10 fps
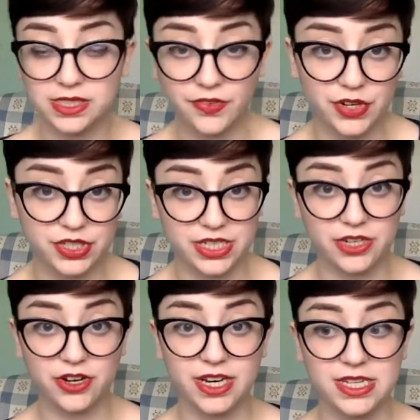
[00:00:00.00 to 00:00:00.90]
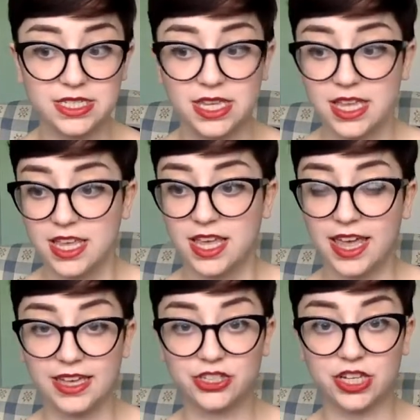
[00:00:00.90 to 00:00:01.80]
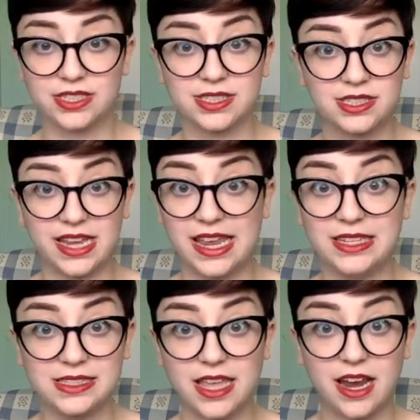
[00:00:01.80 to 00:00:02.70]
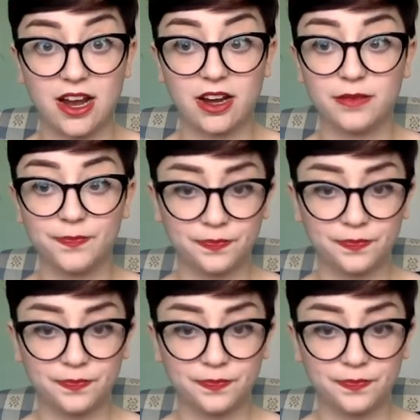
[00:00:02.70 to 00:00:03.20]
of your decrease, it just stays there.